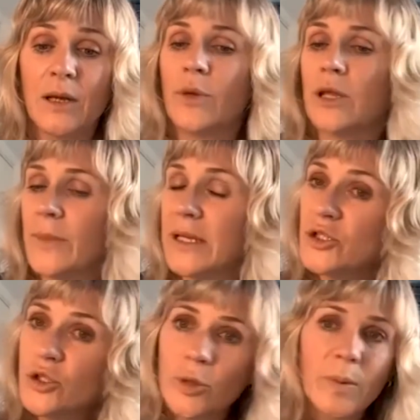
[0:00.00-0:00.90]
We can make
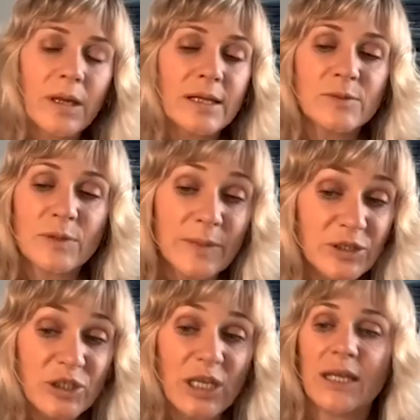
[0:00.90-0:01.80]
turbines, we can make
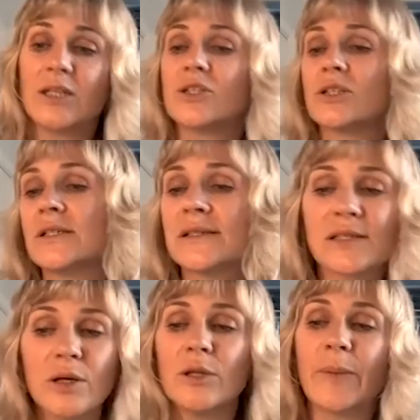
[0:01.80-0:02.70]
jet engines,
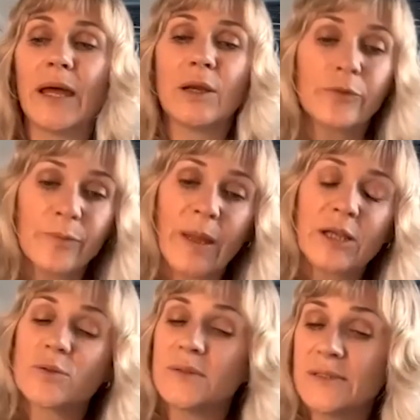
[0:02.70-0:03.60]
solar panels,
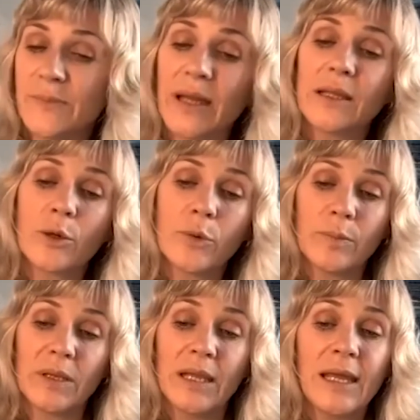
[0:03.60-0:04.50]
batteries, mining
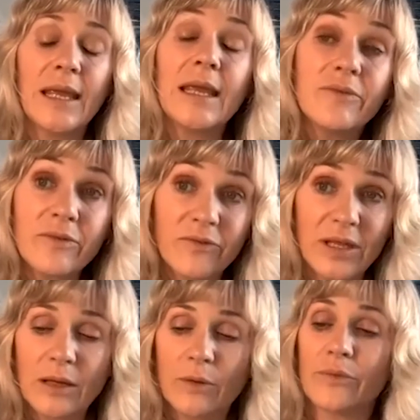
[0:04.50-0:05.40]
equipment, even
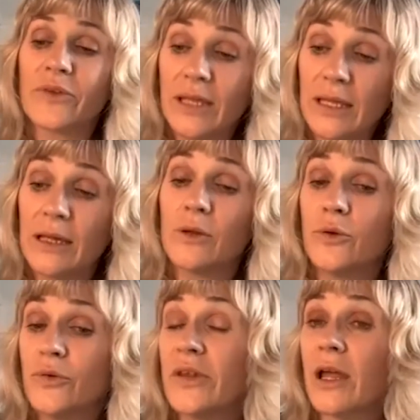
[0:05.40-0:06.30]
vehicles here
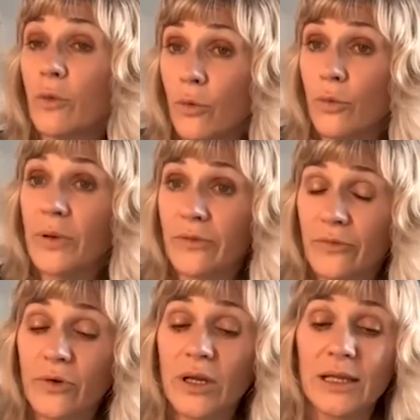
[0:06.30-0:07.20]
using our almost
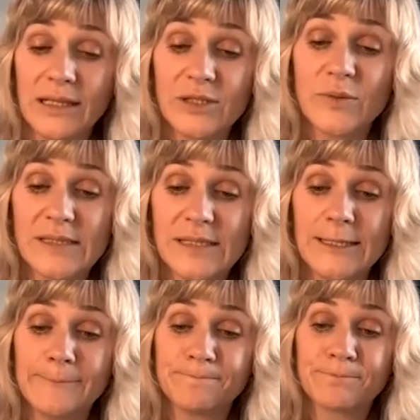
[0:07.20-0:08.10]
free
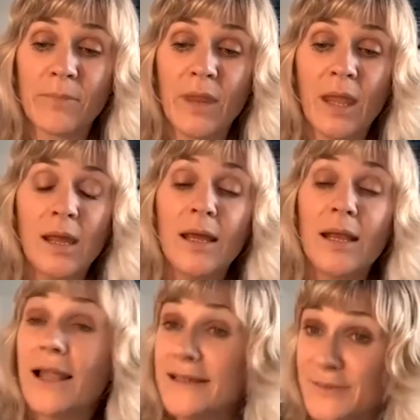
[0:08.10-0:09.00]
electricity.
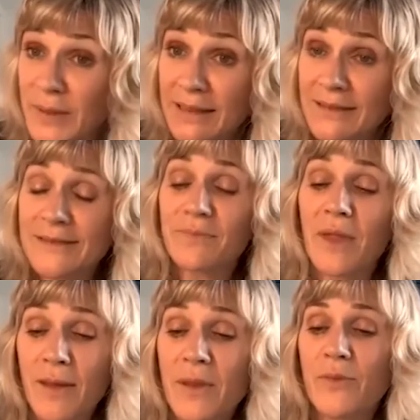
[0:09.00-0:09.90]
Last month,
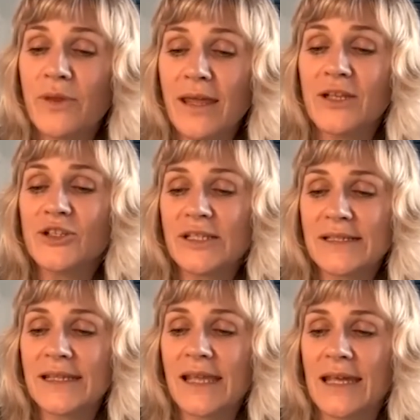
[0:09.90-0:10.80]
I met with Energy
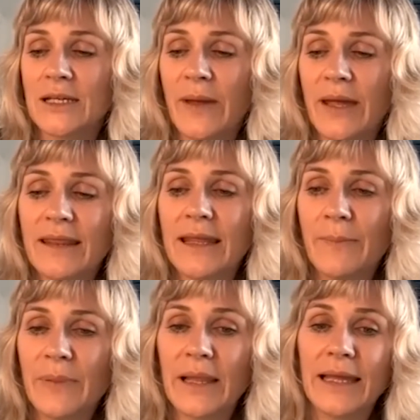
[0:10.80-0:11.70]
Estate about
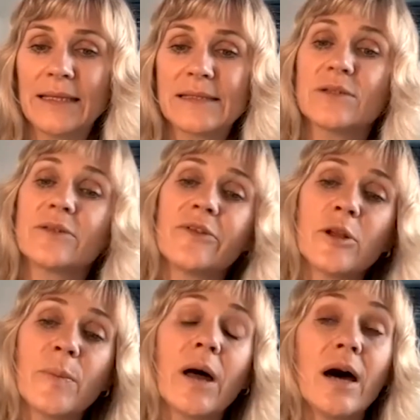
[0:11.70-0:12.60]
their plans to
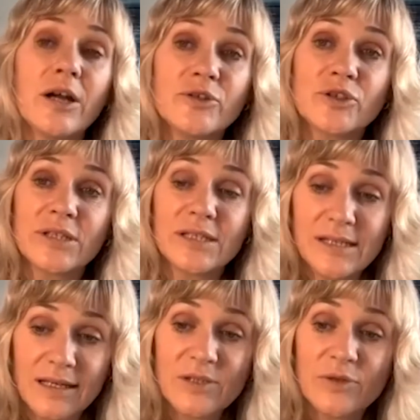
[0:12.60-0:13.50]
develop a hydrogen
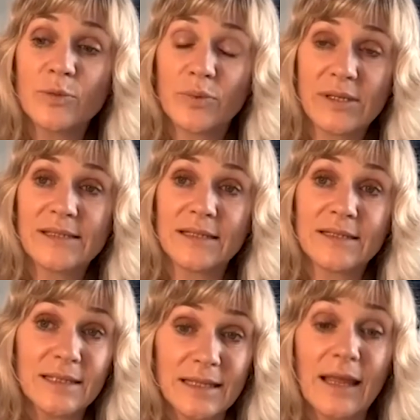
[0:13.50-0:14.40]
industrial
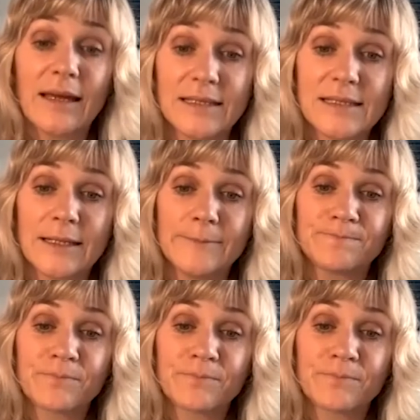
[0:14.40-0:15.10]
precinct in the Hunter.